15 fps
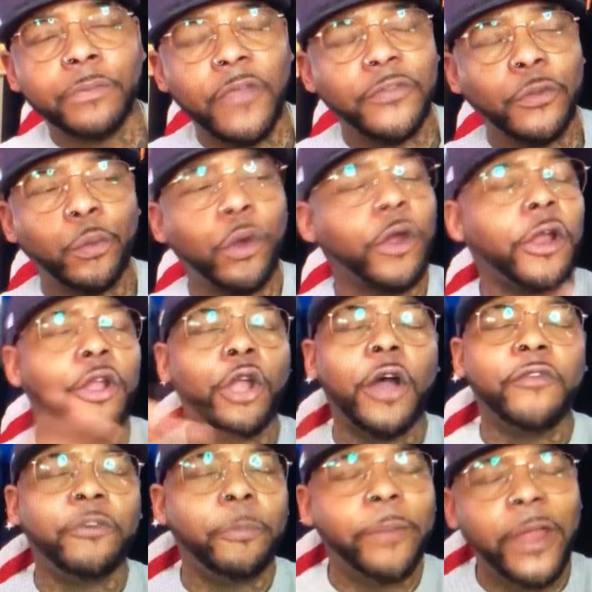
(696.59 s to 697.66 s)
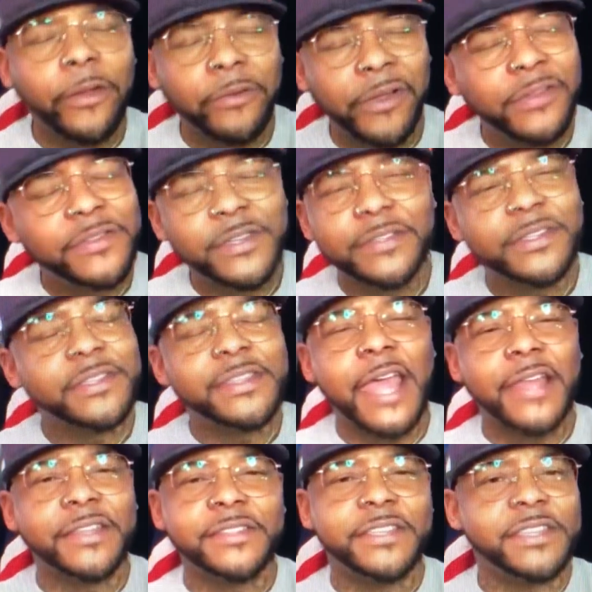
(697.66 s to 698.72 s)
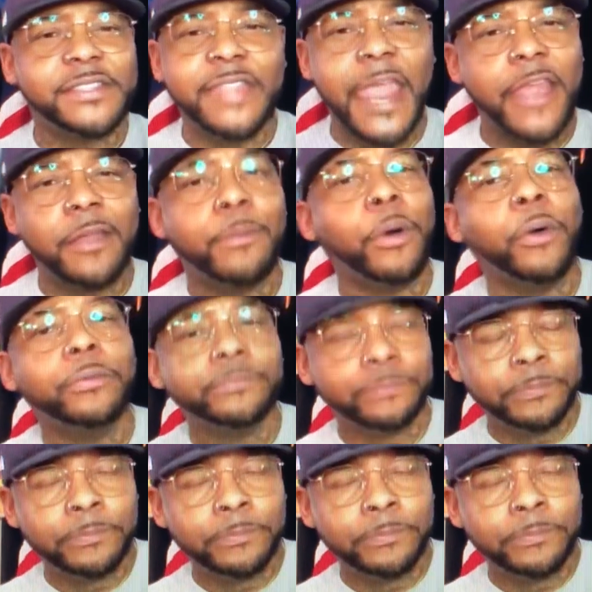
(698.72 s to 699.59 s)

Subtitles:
If you're working off appearances, it's not as sustainable.